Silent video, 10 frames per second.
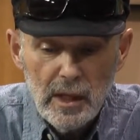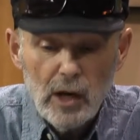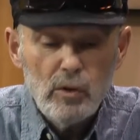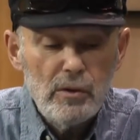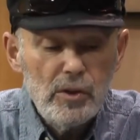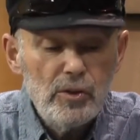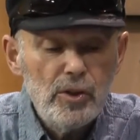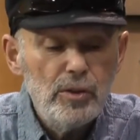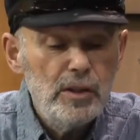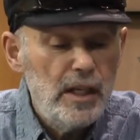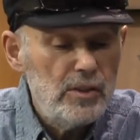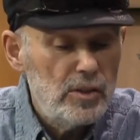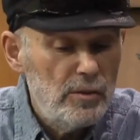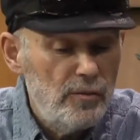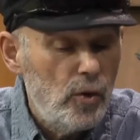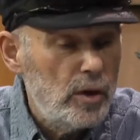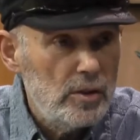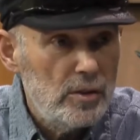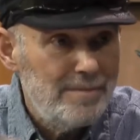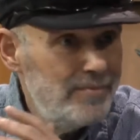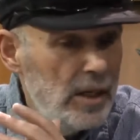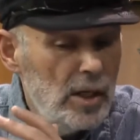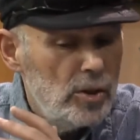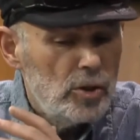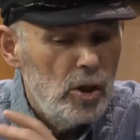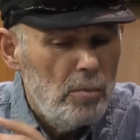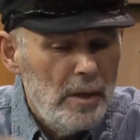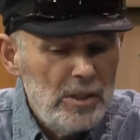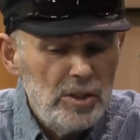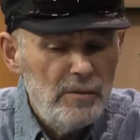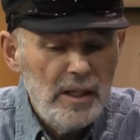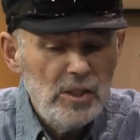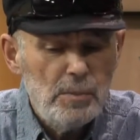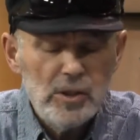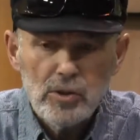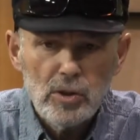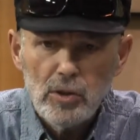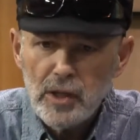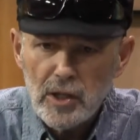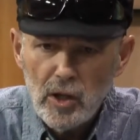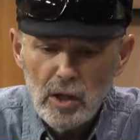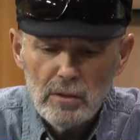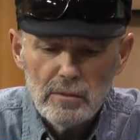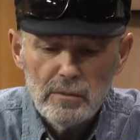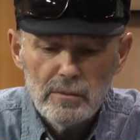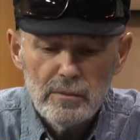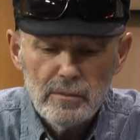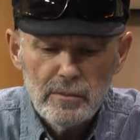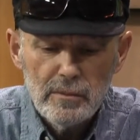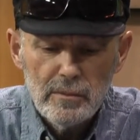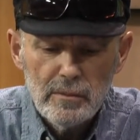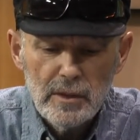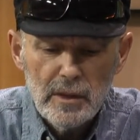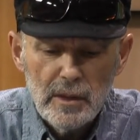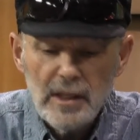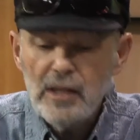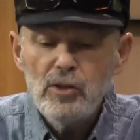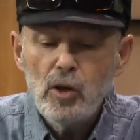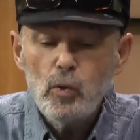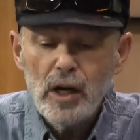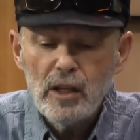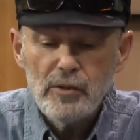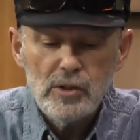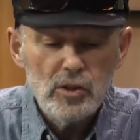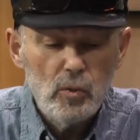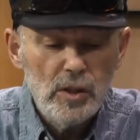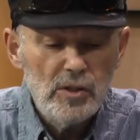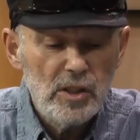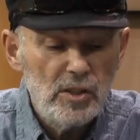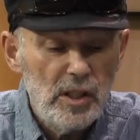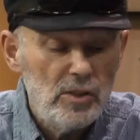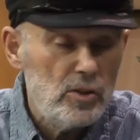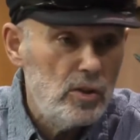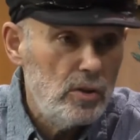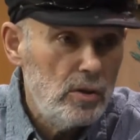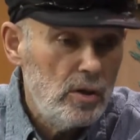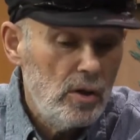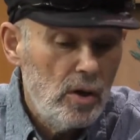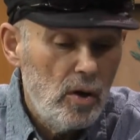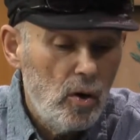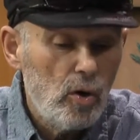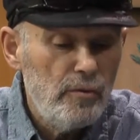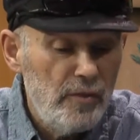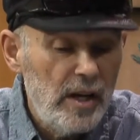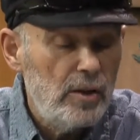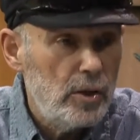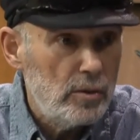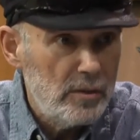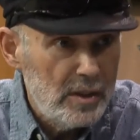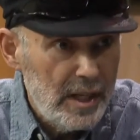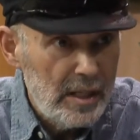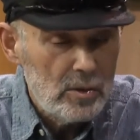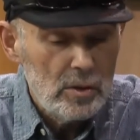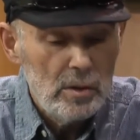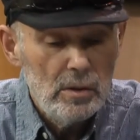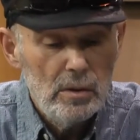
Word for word: However, the third test in the forest, there's no mention of any special clothing at all. It had no relevance to one's success or failure of the test.